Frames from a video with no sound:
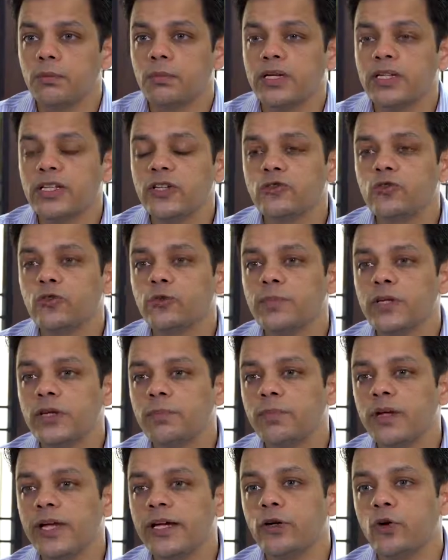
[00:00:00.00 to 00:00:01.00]
but this should be
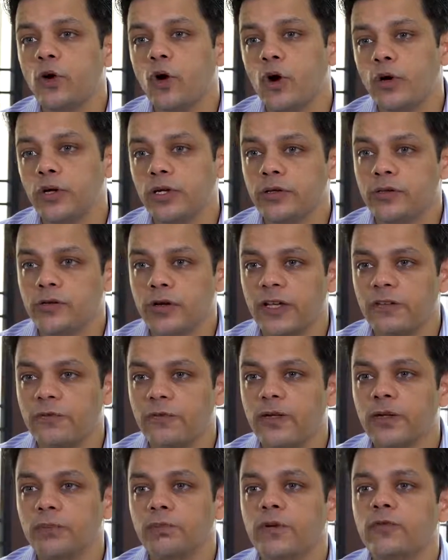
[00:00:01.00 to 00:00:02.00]
applied on a dry
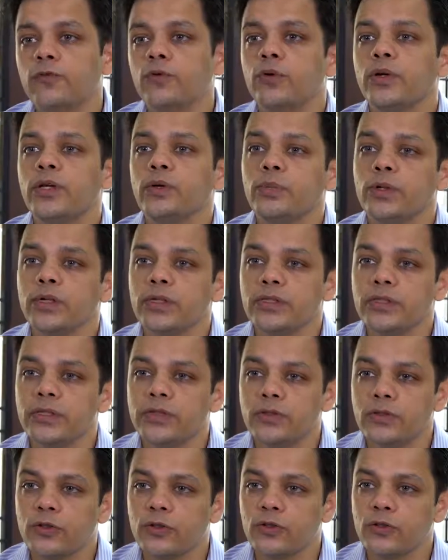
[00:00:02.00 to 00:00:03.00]
feet before he wears
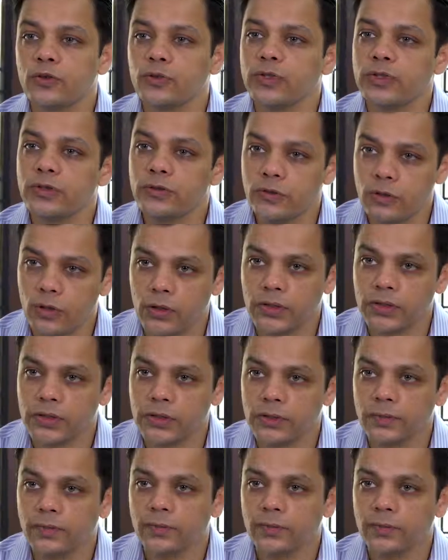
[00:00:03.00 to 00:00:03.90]
his shoes and socks.